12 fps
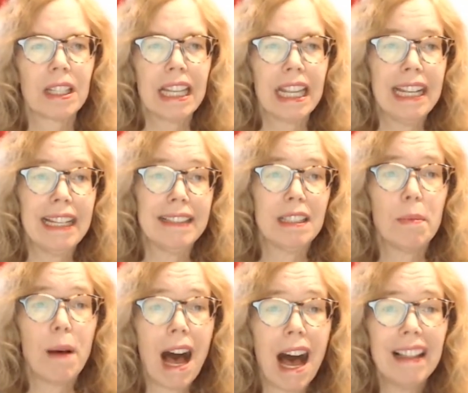it is
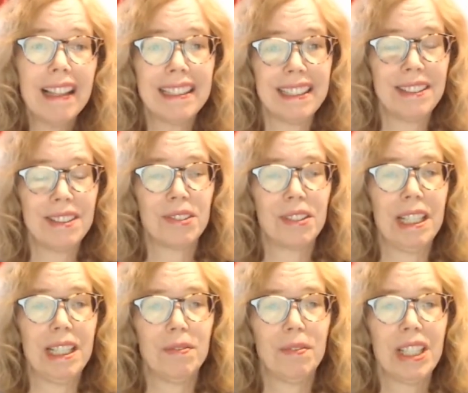Hippolyta's
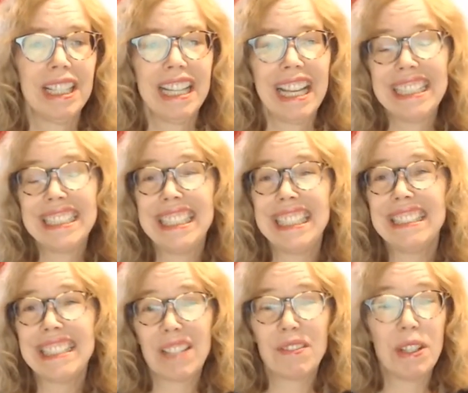dream, and she is
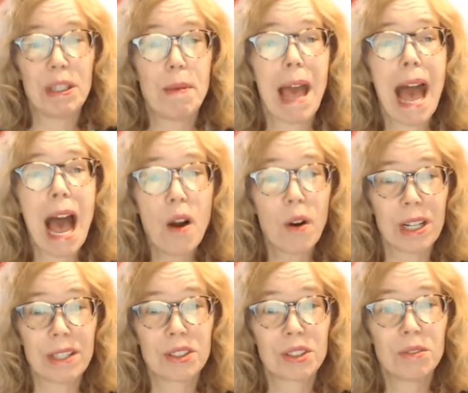given the
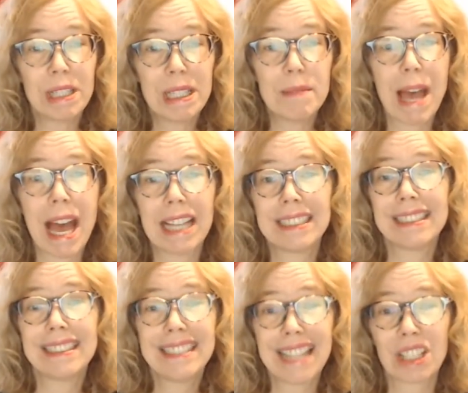power to
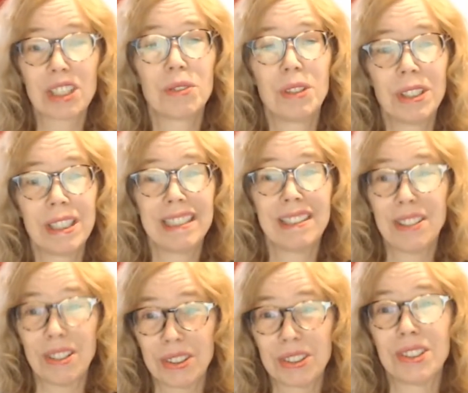reimagine sexual and
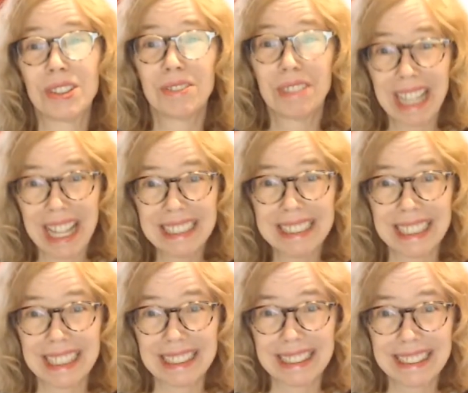social
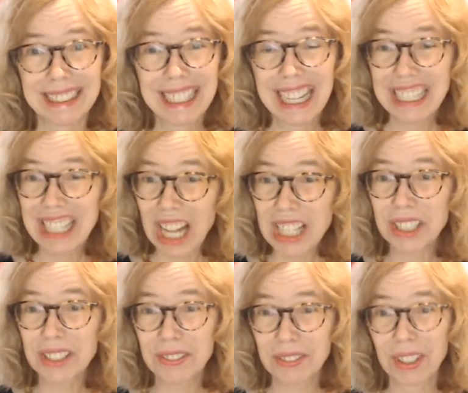relations, not
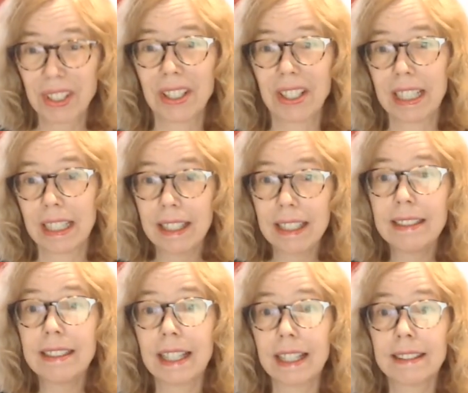just for her and
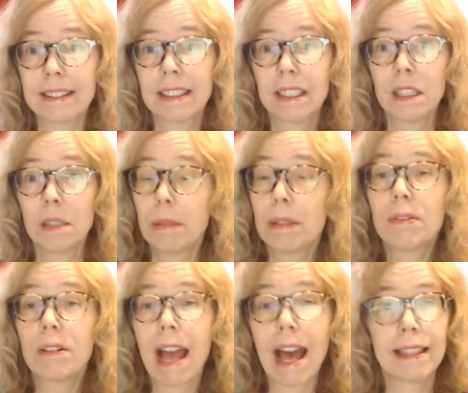Theseus, but
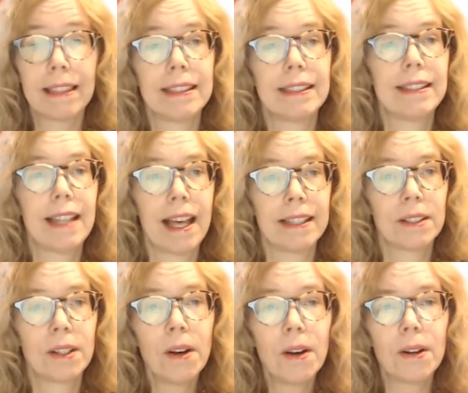for Athens as a
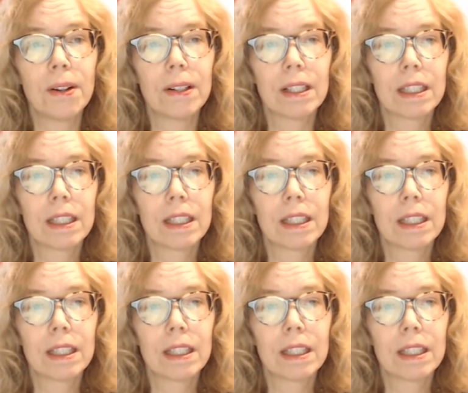whole.